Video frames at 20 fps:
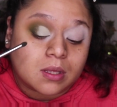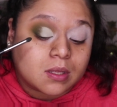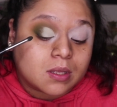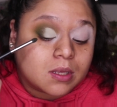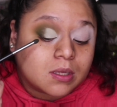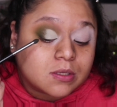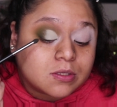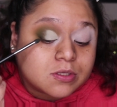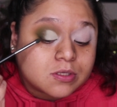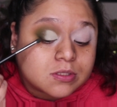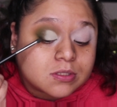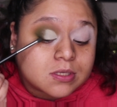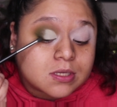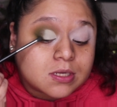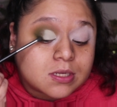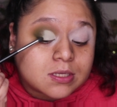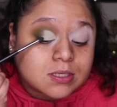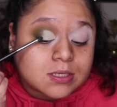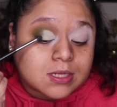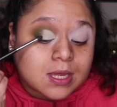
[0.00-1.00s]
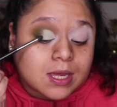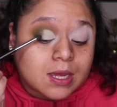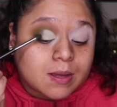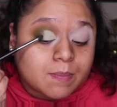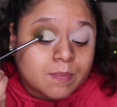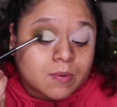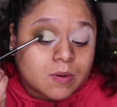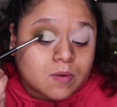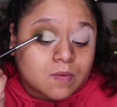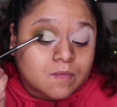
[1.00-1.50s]
I'm just gonna tap
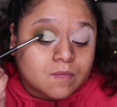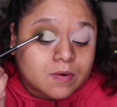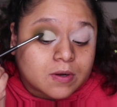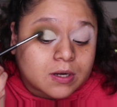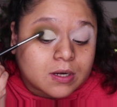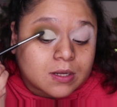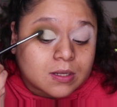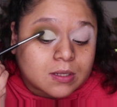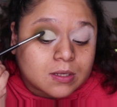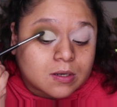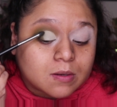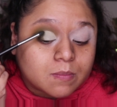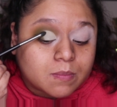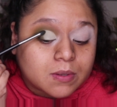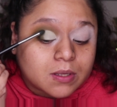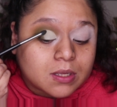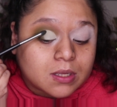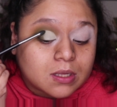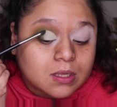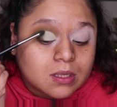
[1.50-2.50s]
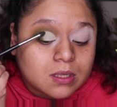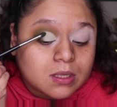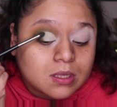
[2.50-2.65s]
over it a little bit.